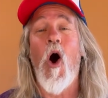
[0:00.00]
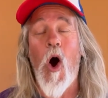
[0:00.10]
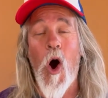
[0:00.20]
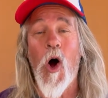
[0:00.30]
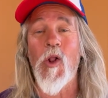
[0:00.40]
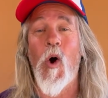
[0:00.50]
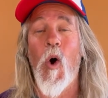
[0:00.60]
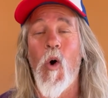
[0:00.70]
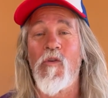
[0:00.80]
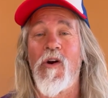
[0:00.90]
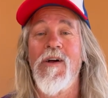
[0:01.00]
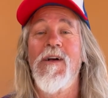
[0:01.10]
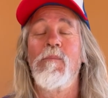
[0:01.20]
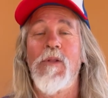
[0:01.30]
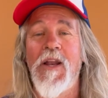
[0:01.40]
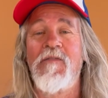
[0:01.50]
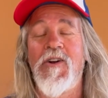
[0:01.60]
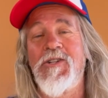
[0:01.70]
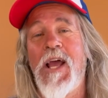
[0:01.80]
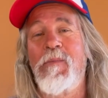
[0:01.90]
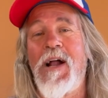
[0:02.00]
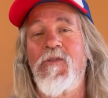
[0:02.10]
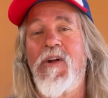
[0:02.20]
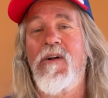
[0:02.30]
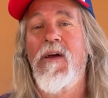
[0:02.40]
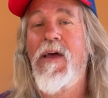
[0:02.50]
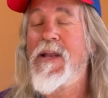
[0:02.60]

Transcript: all over. Plenty of entertainment out there.